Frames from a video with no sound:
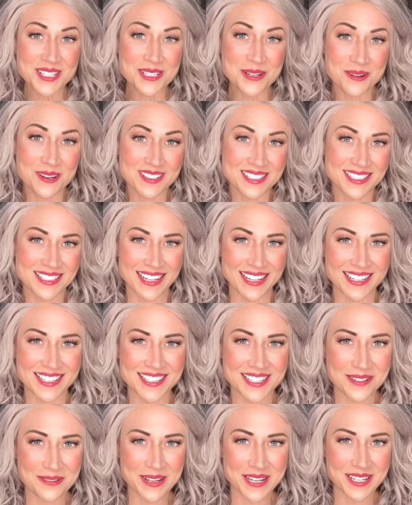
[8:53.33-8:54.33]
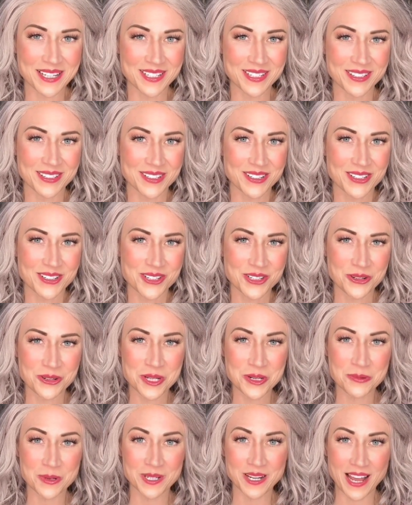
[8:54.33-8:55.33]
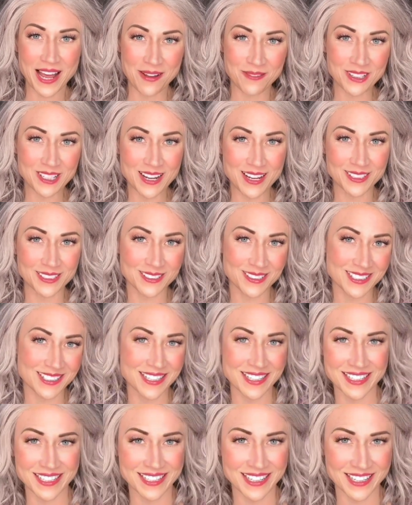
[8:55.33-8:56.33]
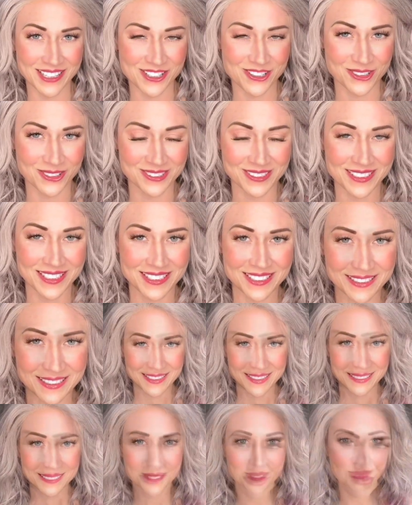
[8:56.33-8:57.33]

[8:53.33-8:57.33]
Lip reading: go outside so I can show you what Avalon looks like in natural daylight.